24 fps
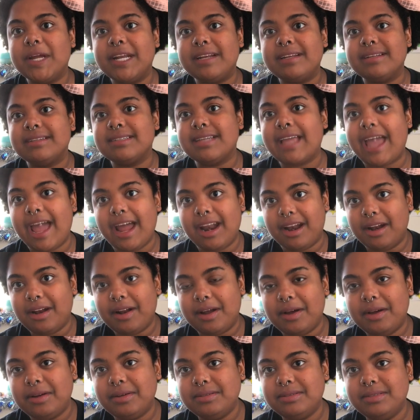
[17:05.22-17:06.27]
in
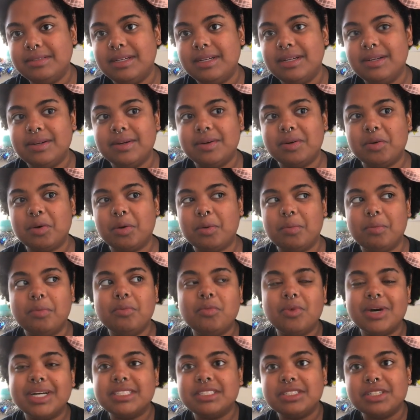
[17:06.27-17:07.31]
Canada or
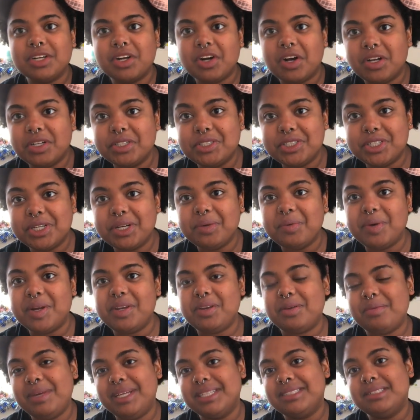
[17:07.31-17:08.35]
Western culture,
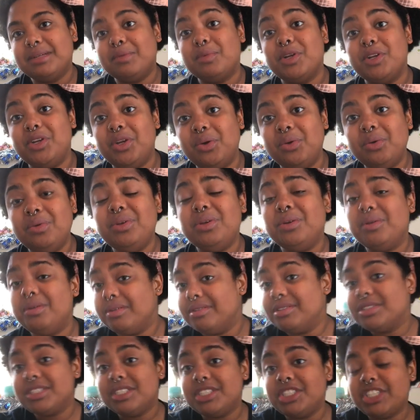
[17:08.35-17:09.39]
when you meet someone new, you
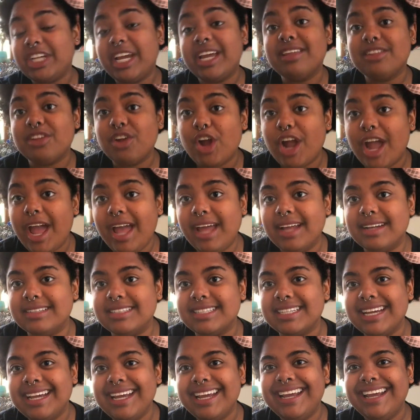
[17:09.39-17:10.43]
usually shake their
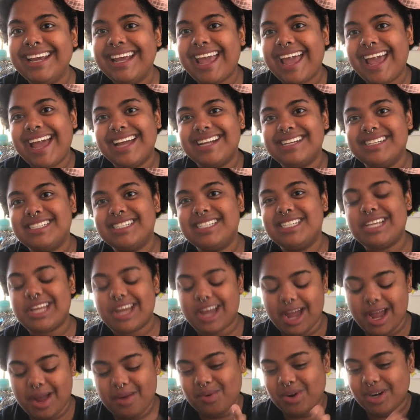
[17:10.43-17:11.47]
hand. And
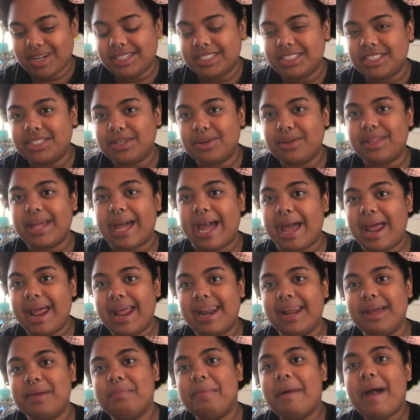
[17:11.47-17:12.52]
I wanted to show that.
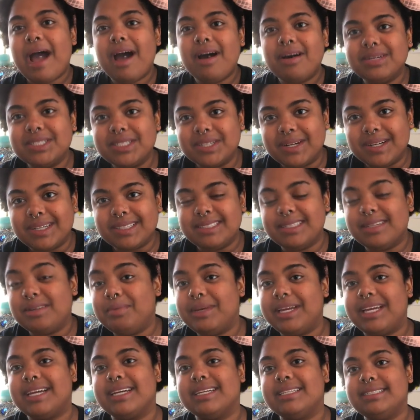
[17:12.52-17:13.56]
And I bowed also
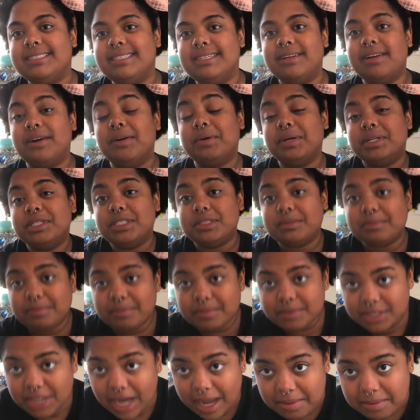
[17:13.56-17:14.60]
because, you know, in
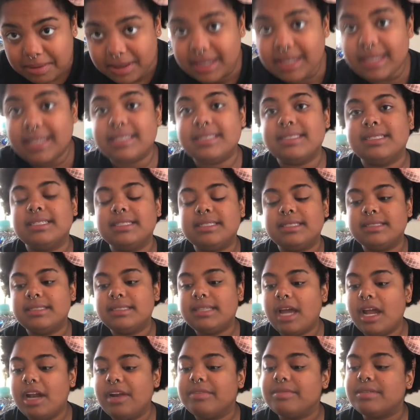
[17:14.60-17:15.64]
Japanese, it's a
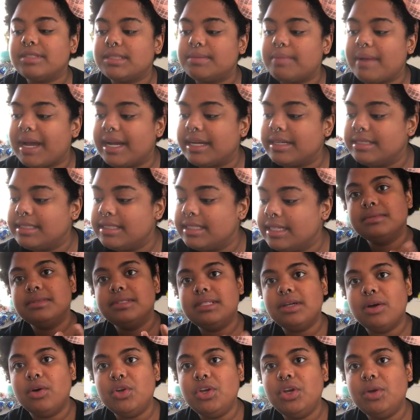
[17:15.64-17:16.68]
sign of respect.
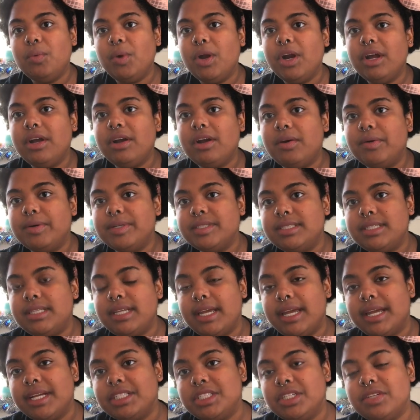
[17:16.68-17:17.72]
So you want to go into
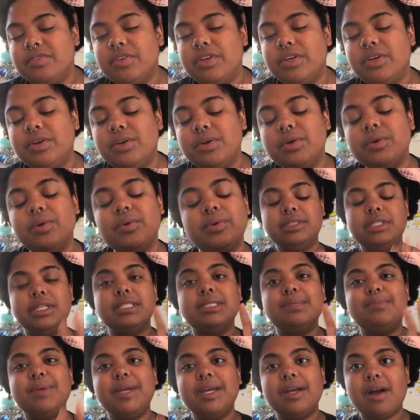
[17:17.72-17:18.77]
the interview,
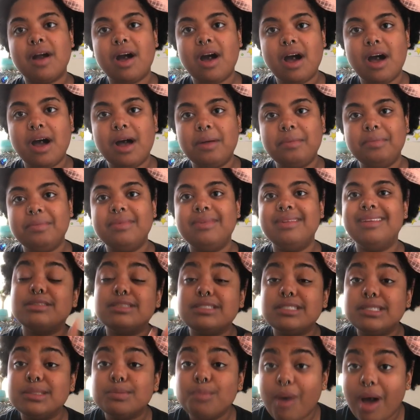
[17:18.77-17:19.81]
just be calm,
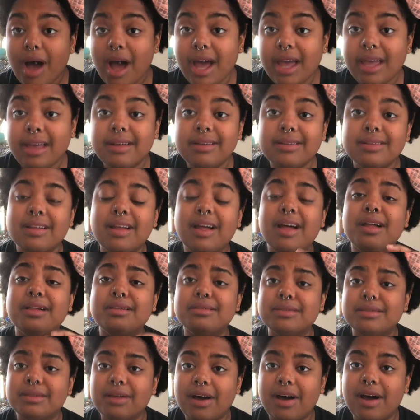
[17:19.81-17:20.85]
smile a
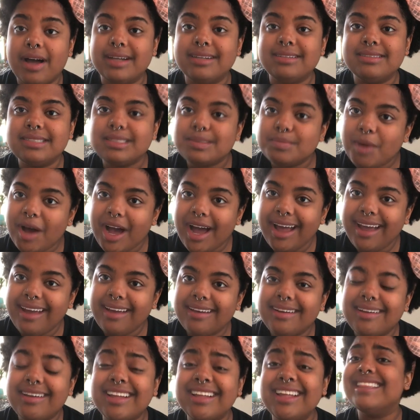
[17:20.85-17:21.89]
lot.
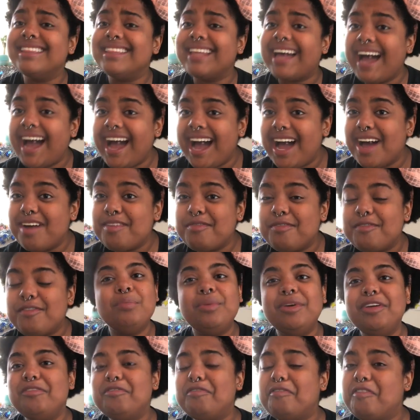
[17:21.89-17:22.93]
Smile, laugh,
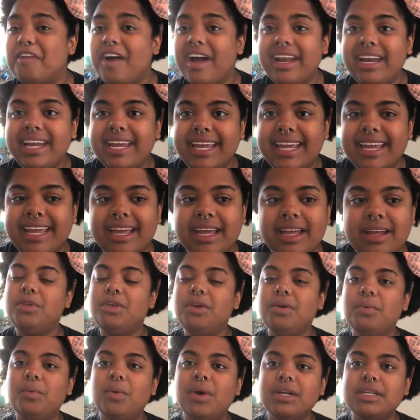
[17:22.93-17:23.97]
be funny.
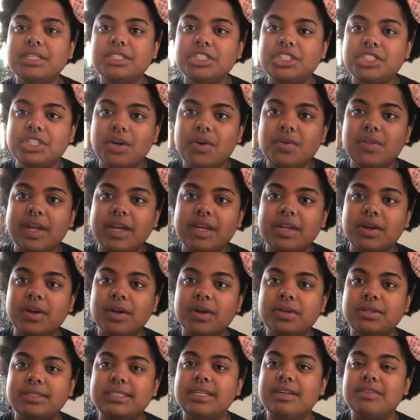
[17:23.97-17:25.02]
You want to show that
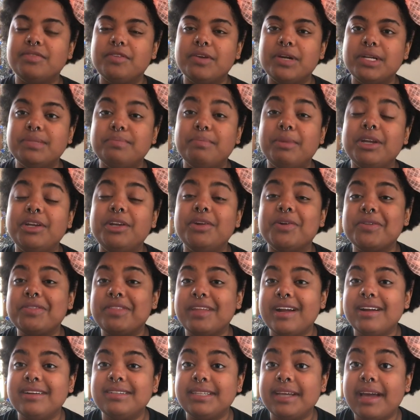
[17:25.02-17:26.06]
you're different, but you're
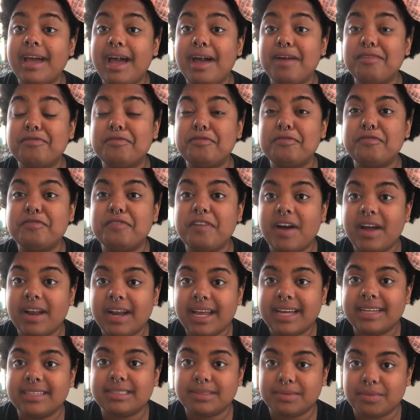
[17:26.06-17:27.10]
there to have fun
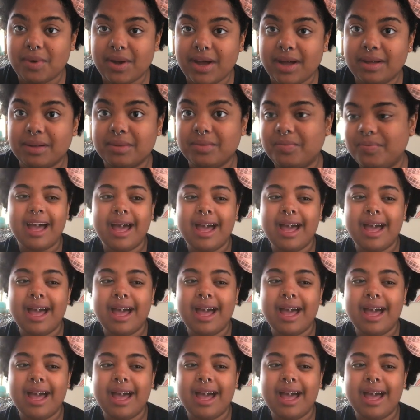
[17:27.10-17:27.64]
as well.